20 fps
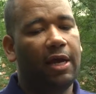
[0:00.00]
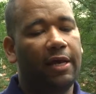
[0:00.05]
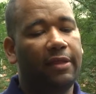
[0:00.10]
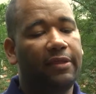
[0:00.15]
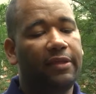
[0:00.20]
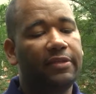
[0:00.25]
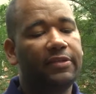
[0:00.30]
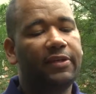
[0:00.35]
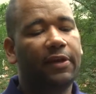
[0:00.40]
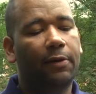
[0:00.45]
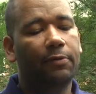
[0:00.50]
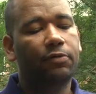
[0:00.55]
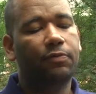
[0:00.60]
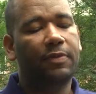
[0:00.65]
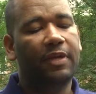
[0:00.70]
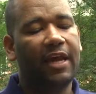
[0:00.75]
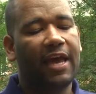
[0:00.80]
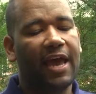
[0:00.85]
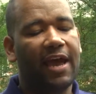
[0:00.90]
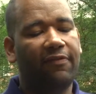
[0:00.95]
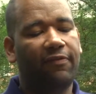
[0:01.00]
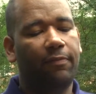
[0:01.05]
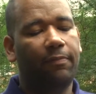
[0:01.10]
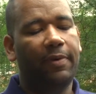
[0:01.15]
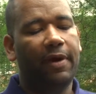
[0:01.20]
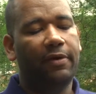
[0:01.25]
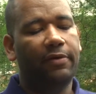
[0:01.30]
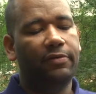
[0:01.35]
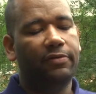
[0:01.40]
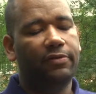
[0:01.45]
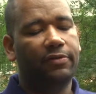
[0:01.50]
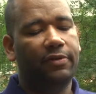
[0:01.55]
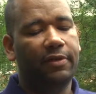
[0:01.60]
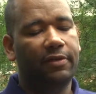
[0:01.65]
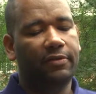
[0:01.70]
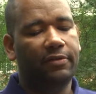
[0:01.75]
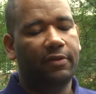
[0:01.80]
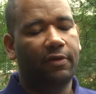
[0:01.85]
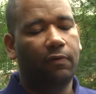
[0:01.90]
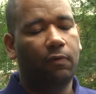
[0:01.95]
This helps me to have a better
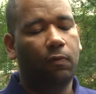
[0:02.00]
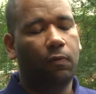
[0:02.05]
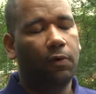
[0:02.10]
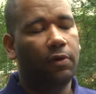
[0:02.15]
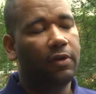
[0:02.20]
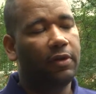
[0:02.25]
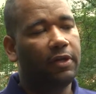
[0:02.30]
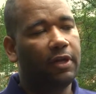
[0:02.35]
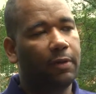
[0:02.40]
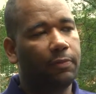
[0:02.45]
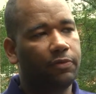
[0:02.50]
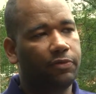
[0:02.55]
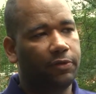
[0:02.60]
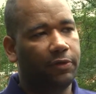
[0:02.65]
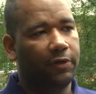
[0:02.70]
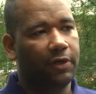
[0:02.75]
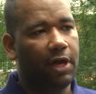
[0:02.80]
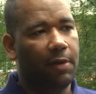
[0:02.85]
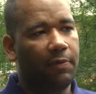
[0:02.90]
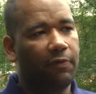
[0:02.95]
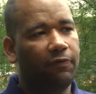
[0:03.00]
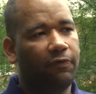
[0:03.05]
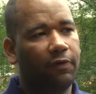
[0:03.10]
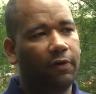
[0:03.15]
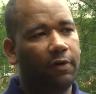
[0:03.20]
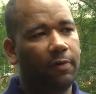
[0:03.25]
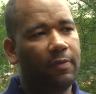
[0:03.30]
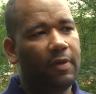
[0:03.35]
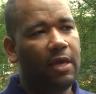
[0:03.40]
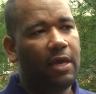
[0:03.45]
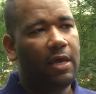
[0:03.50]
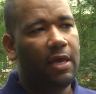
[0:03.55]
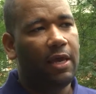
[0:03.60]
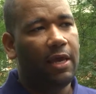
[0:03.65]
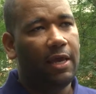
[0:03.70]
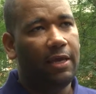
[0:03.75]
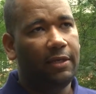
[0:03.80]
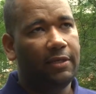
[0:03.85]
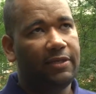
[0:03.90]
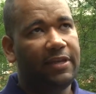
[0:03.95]
sense of where the numbers are coming from
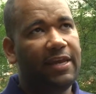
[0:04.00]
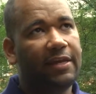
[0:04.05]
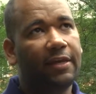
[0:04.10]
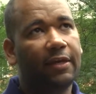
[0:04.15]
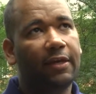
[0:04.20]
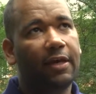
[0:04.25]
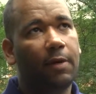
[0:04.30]
and taking a